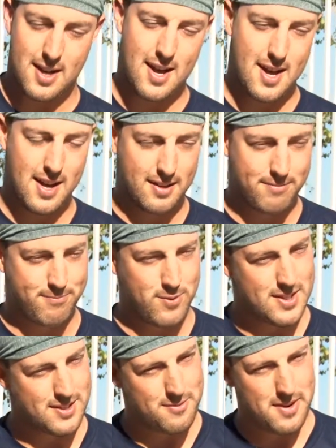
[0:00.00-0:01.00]
I
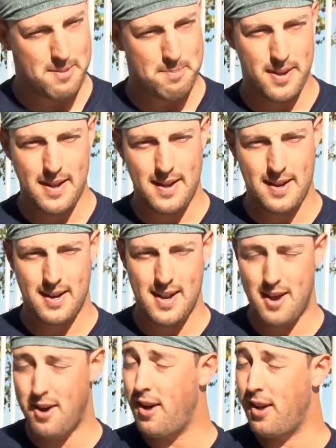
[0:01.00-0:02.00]
wasn't really playing
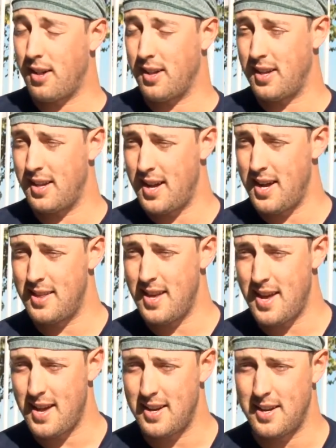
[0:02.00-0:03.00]
at all, and
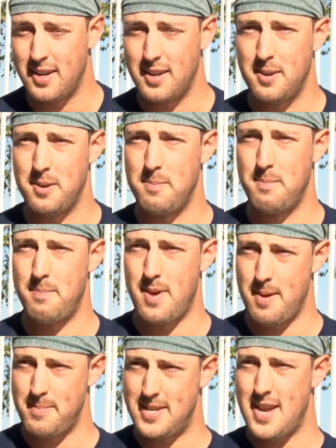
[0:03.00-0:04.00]
then
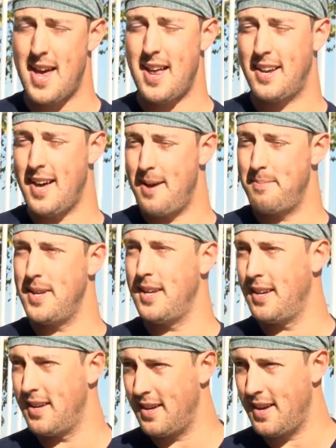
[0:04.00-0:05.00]
Mom and Dad got
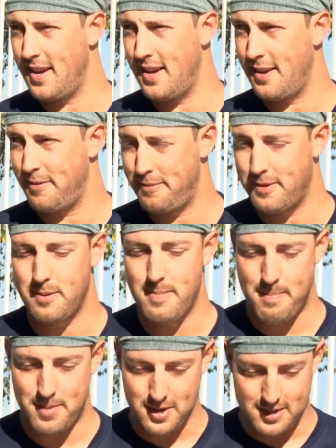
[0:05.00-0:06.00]
me, for
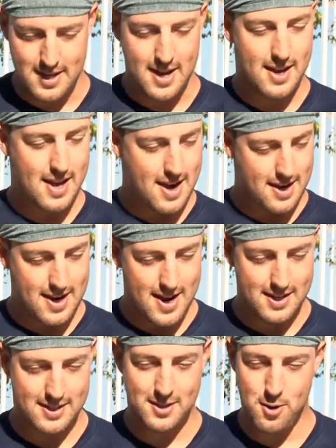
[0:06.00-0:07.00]
my birthday, got a
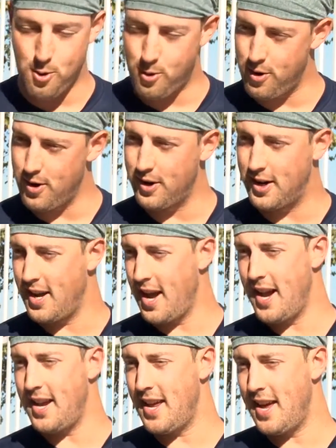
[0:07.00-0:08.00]
nice Korg
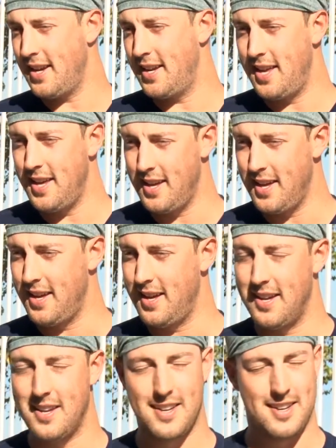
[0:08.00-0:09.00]
eighty-eight key.
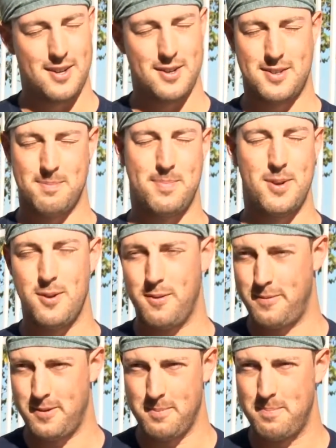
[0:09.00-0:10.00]
It's a
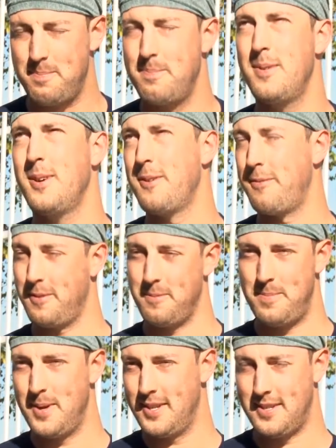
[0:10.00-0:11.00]
beautiful, beautiful
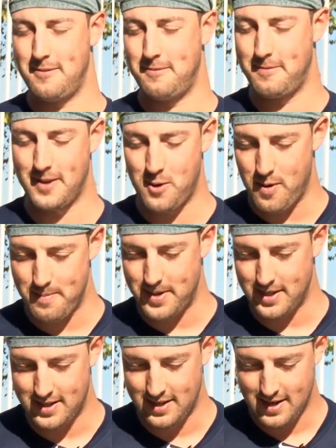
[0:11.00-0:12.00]
piece of
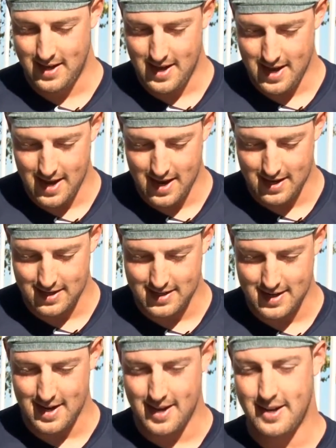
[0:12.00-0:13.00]
equipment.
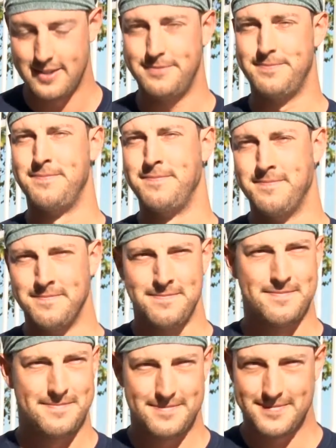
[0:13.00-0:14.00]
And uh,
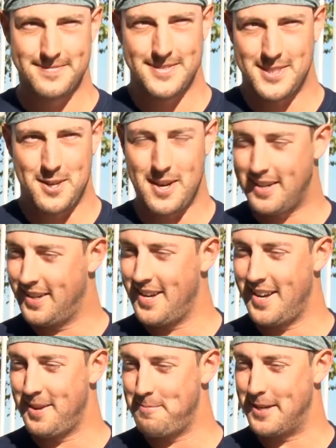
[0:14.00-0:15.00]
so I
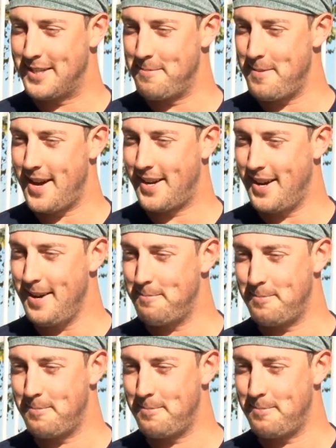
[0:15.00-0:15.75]
kind of picked it back up.